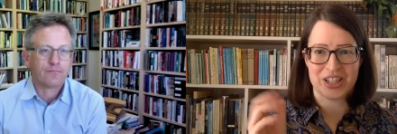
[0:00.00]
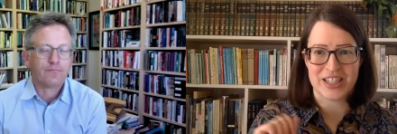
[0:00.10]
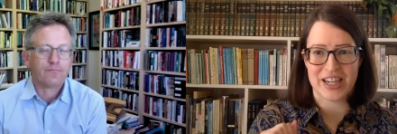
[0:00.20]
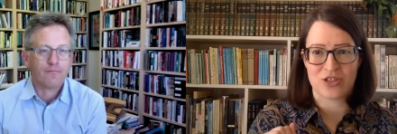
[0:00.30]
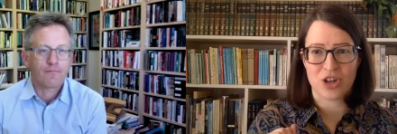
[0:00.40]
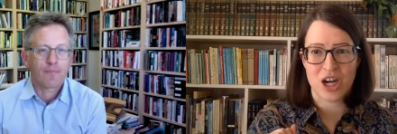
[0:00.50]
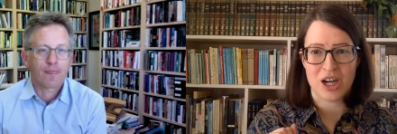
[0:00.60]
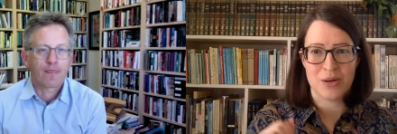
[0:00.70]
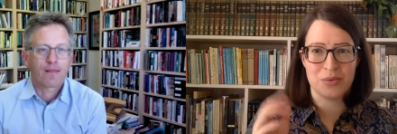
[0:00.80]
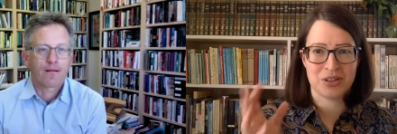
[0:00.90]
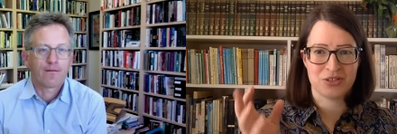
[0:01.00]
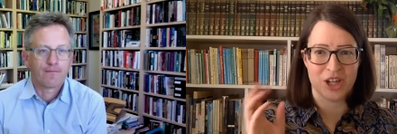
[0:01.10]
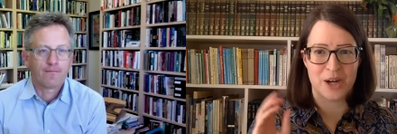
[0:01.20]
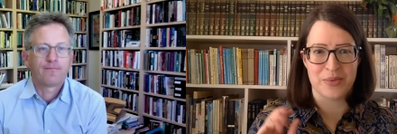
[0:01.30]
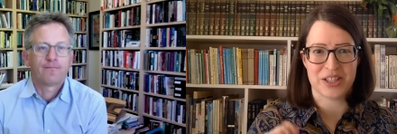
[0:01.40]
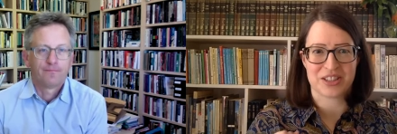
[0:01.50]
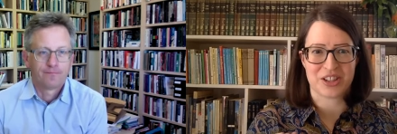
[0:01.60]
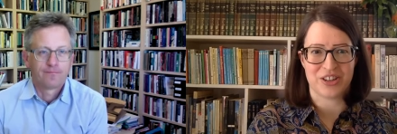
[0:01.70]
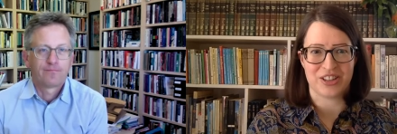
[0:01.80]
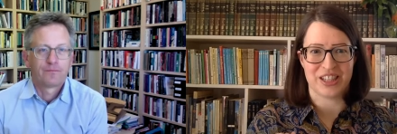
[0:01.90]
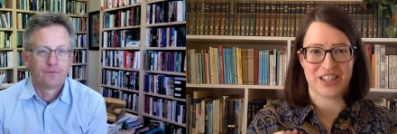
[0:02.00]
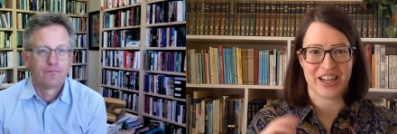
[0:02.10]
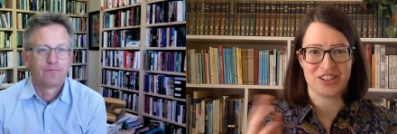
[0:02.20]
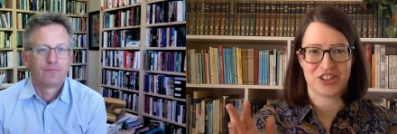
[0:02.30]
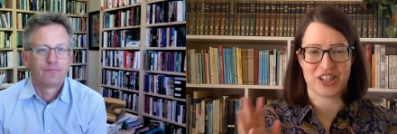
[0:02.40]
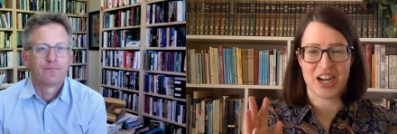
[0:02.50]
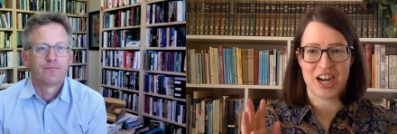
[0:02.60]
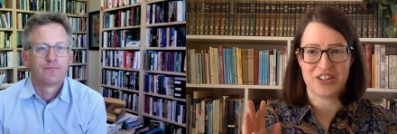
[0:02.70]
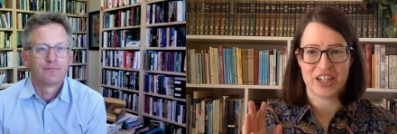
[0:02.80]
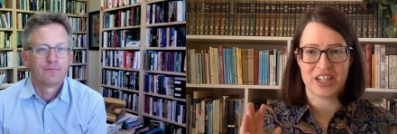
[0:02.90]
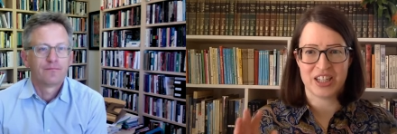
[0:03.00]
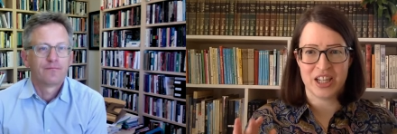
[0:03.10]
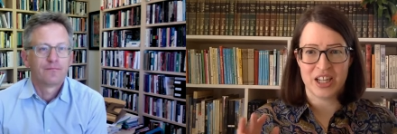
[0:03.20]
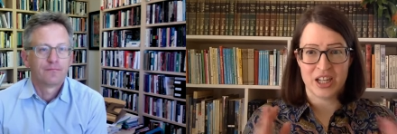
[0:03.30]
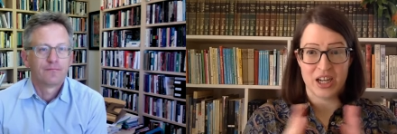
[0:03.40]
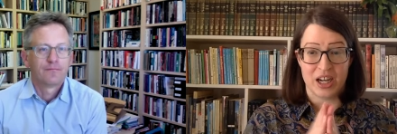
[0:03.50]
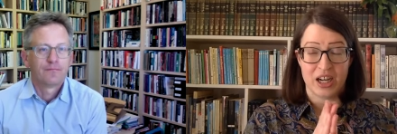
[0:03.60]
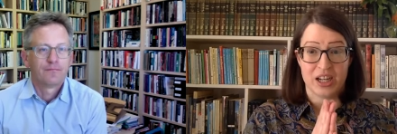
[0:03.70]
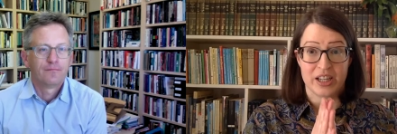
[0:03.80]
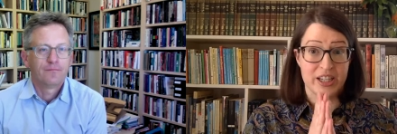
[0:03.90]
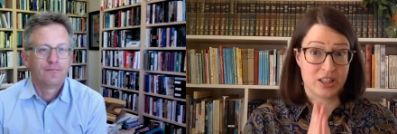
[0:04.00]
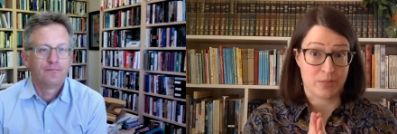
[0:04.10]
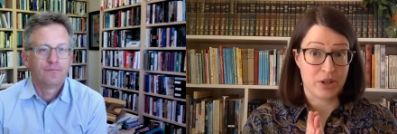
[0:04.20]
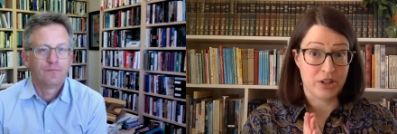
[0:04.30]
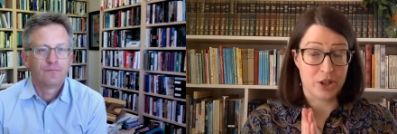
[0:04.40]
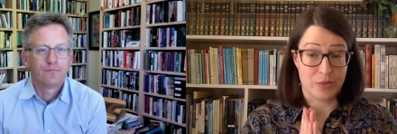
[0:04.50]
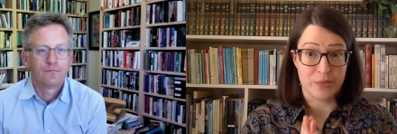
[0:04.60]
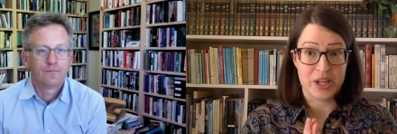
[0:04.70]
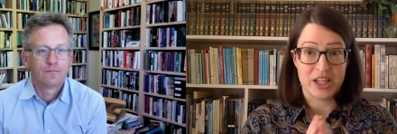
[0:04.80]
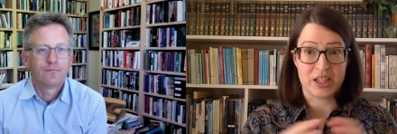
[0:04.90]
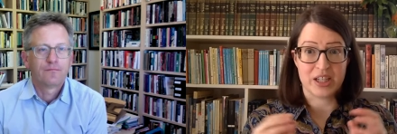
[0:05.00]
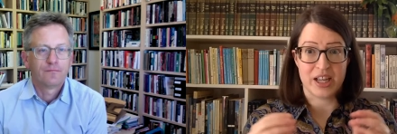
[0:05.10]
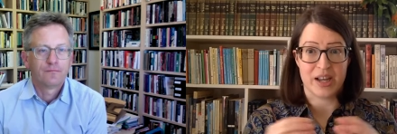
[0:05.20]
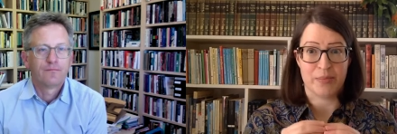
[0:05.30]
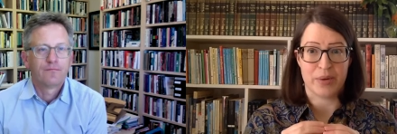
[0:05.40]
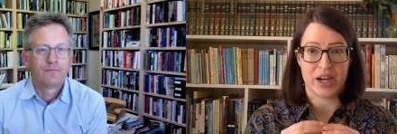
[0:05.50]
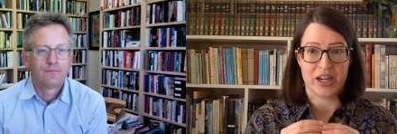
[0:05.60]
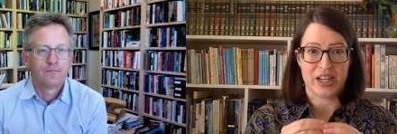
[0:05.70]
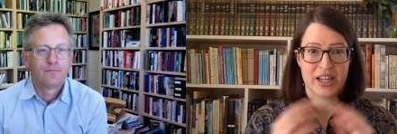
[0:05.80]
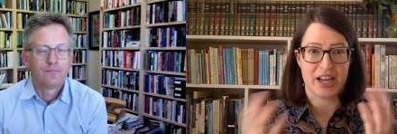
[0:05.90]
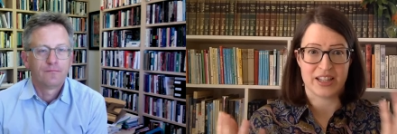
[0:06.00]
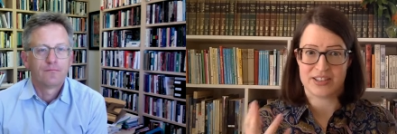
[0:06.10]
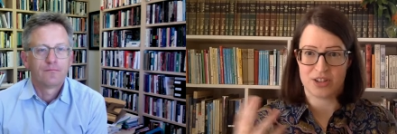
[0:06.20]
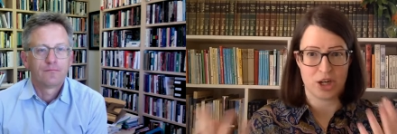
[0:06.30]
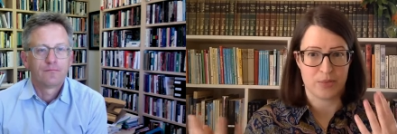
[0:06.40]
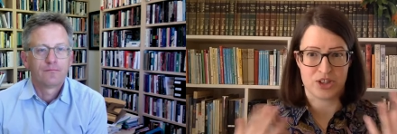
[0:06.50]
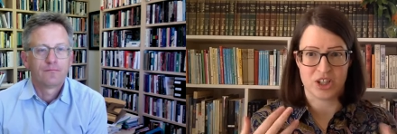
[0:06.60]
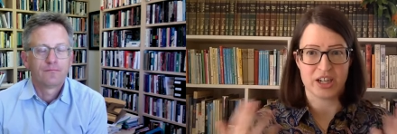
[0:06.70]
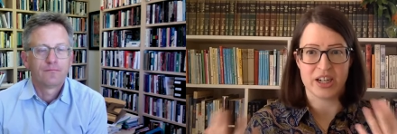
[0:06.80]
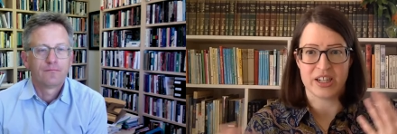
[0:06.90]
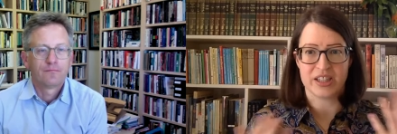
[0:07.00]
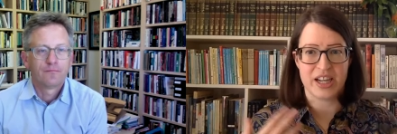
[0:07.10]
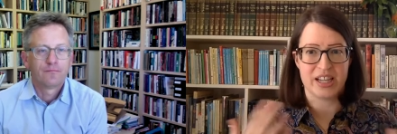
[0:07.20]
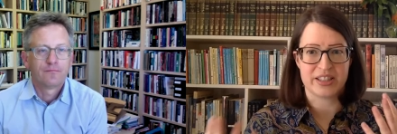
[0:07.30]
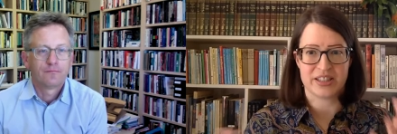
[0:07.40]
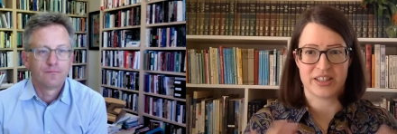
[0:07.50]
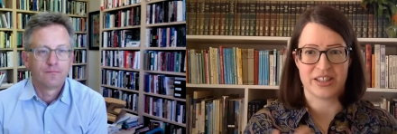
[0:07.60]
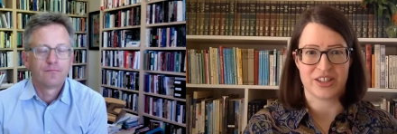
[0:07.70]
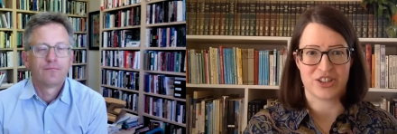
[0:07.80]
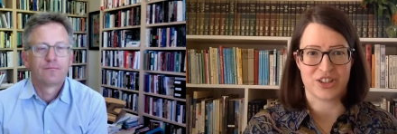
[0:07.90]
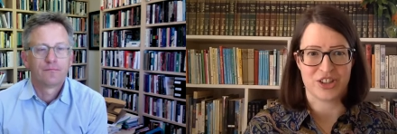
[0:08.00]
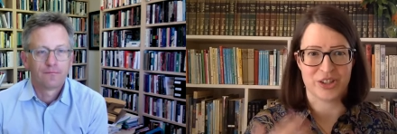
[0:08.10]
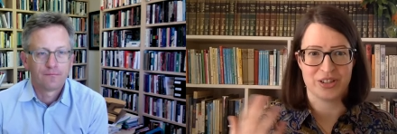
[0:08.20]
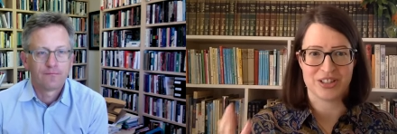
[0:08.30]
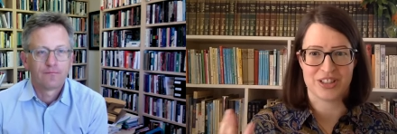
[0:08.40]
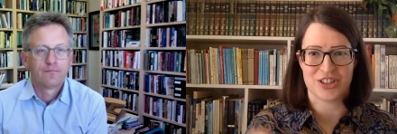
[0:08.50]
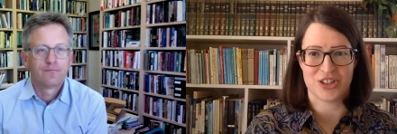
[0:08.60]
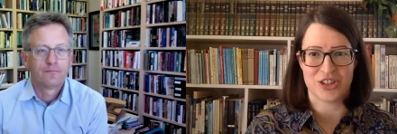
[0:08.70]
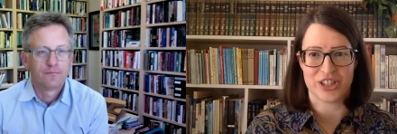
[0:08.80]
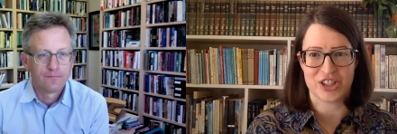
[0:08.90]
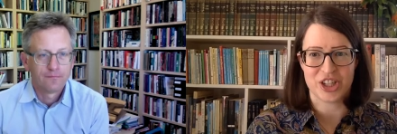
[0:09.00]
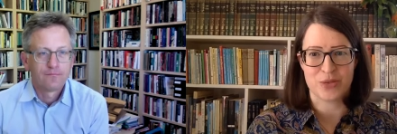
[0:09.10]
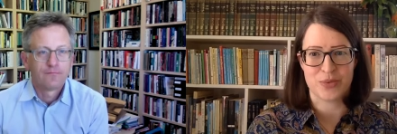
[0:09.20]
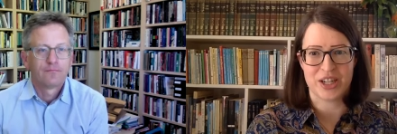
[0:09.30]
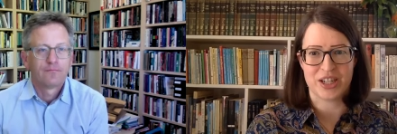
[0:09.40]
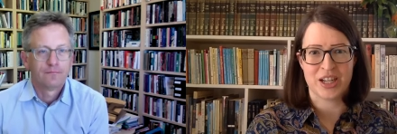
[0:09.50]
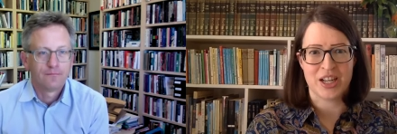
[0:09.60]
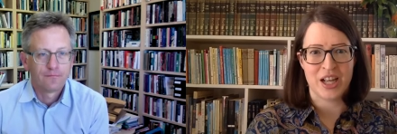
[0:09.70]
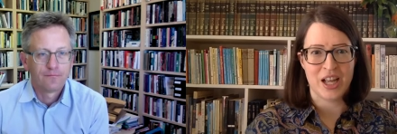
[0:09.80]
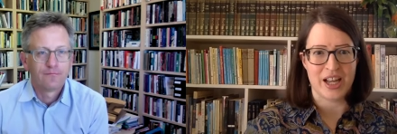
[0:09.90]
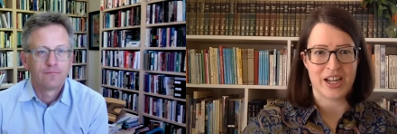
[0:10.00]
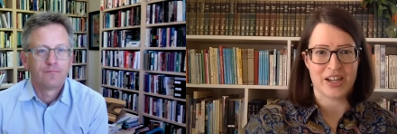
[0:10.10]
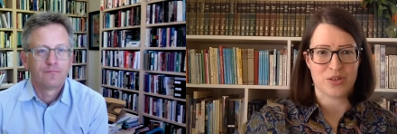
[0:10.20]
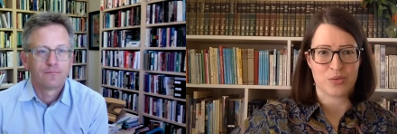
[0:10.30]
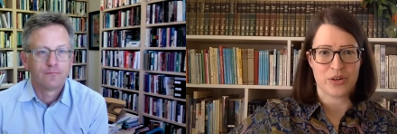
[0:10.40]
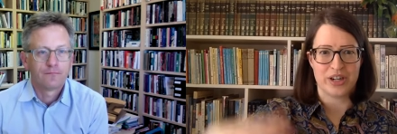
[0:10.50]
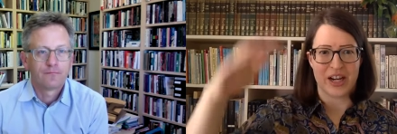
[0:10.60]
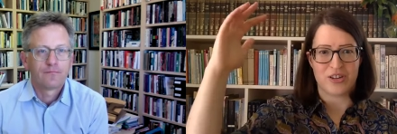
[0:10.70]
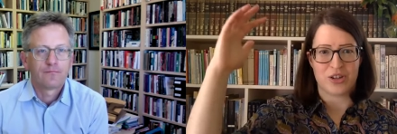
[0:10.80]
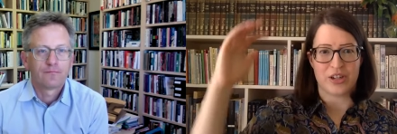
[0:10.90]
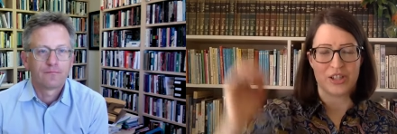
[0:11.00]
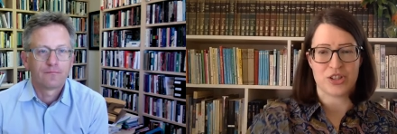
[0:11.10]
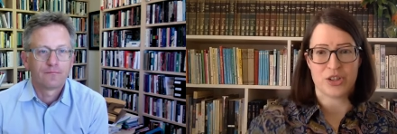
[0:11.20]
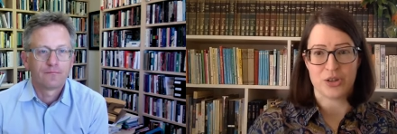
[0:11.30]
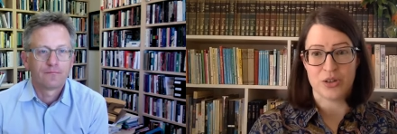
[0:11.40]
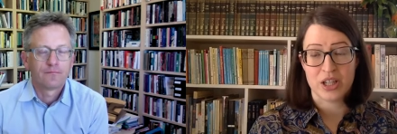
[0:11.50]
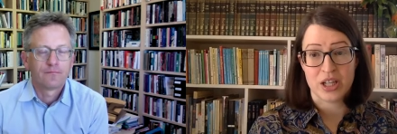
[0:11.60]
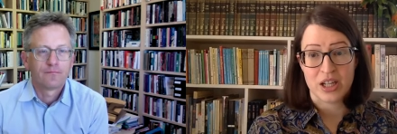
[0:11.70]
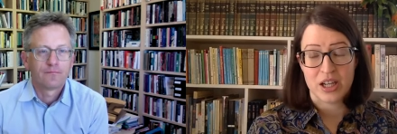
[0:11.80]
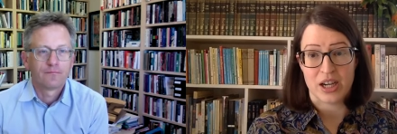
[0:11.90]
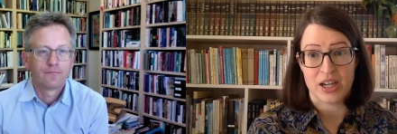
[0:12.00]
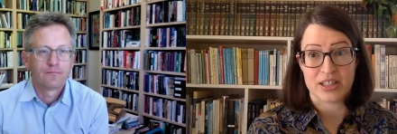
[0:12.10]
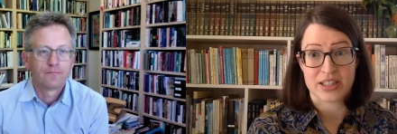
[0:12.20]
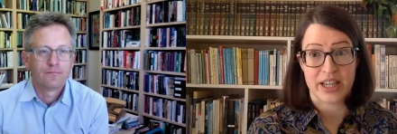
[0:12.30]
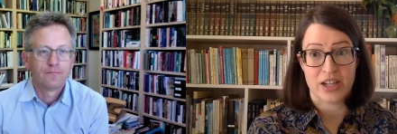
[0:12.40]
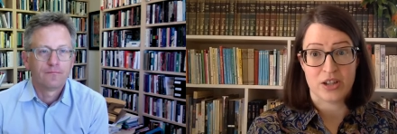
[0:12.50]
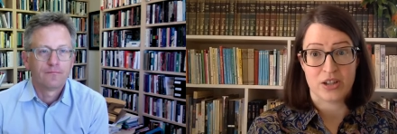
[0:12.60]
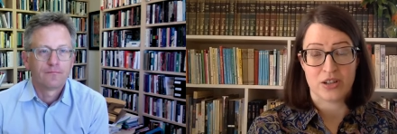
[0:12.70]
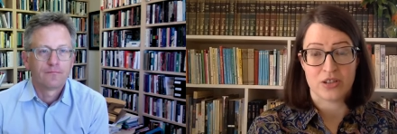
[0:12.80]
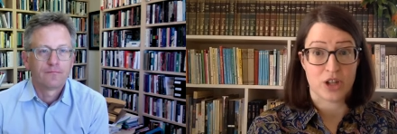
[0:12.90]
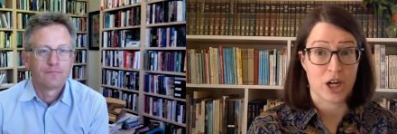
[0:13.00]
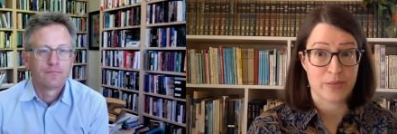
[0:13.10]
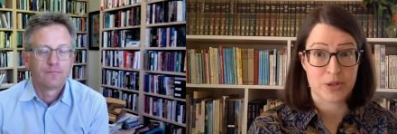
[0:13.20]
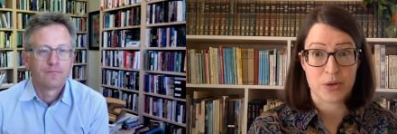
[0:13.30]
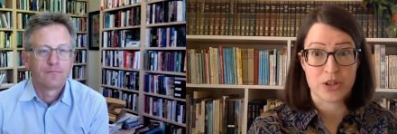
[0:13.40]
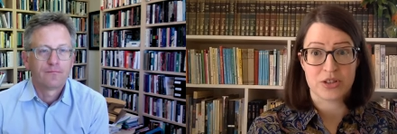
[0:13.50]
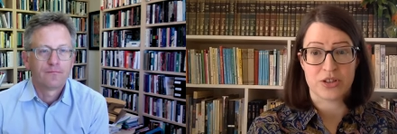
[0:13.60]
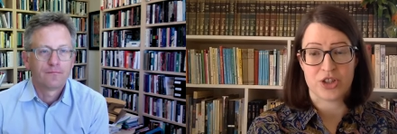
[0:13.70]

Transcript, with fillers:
Speaker 1: take Rob. Rob is currently engaged in hiring. He's a human being, but he has arbitrary tastes in addition to his discerning judgment. And we're now going to scale Rob's personal